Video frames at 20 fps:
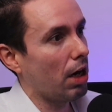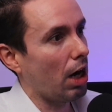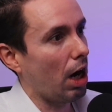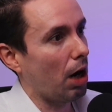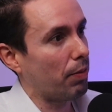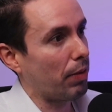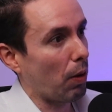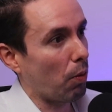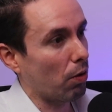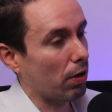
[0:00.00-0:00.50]

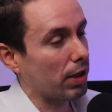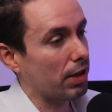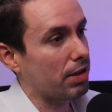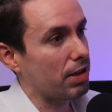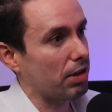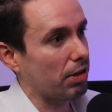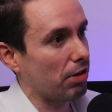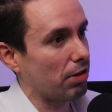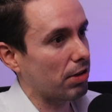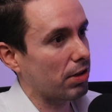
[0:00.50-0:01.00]
that will
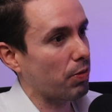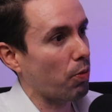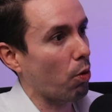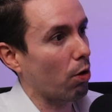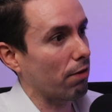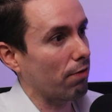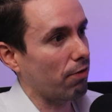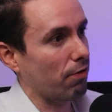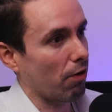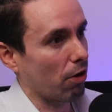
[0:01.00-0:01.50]
continue to
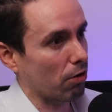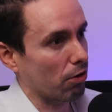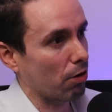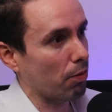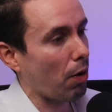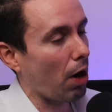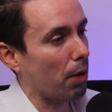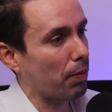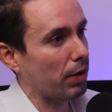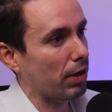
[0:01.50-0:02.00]
support further
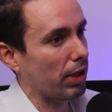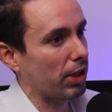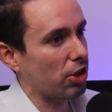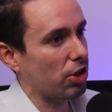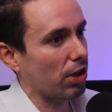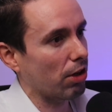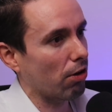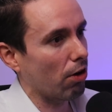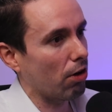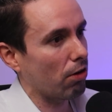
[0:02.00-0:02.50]

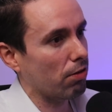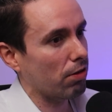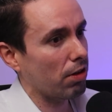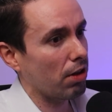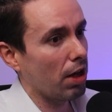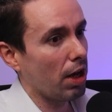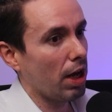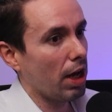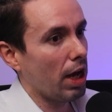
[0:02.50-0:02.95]
population growth.